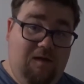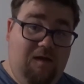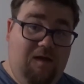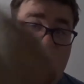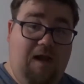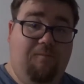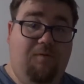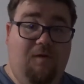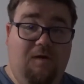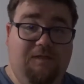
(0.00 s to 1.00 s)
cap.
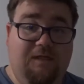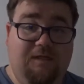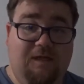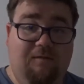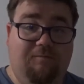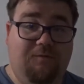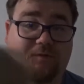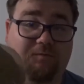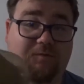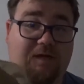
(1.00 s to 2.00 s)
I take a cap
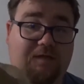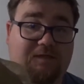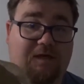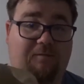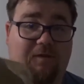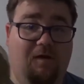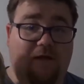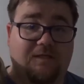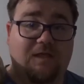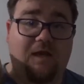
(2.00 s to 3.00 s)
to get the sun out of my
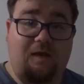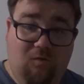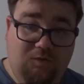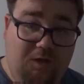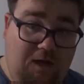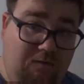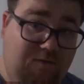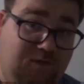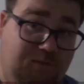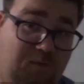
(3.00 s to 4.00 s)
eyes. Also it helps
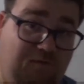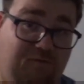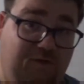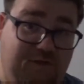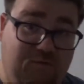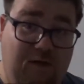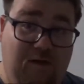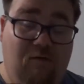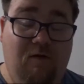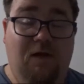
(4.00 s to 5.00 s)
on spotting fish as
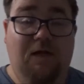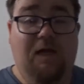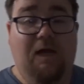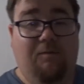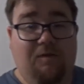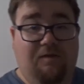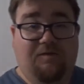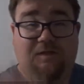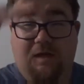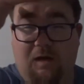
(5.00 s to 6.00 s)
well. I don't have to
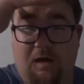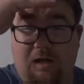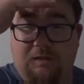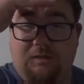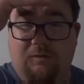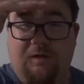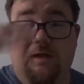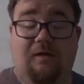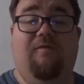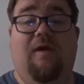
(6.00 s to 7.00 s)
sit there like that
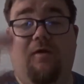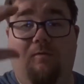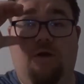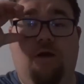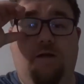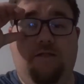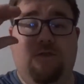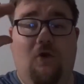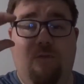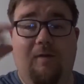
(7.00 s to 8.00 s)
squinting if I ain't got my glasses
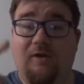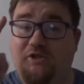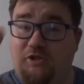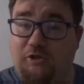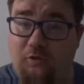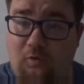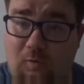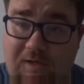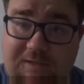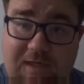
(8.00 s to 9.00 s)
on me, which you should
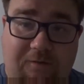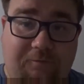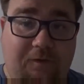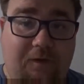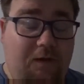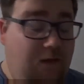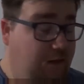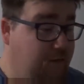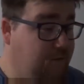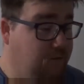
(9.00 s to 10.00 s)
always have.
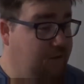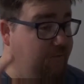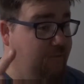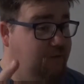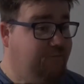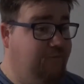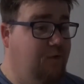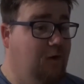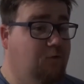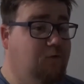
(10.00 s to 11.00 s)
I told you how much of a
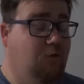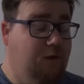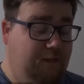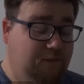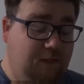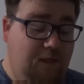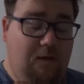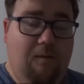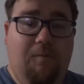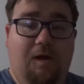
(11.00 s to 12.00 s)
vital tool it is.
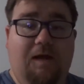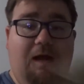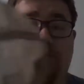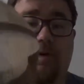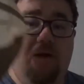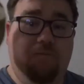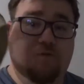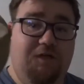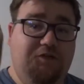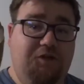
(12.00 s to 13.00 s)
But a cap
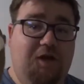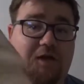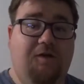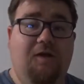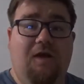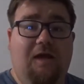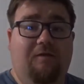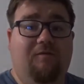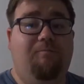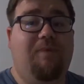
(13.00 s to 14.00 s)
protects your head.
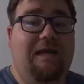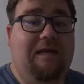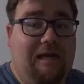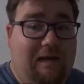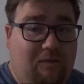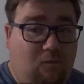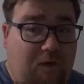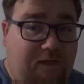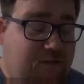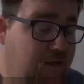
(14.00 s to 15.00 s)
Even a beanie hat in the
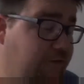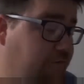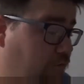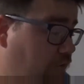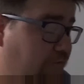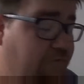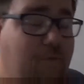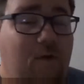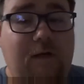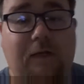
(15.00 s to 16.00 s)
winter if you're going
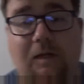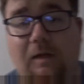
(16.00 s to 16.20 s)
for pike.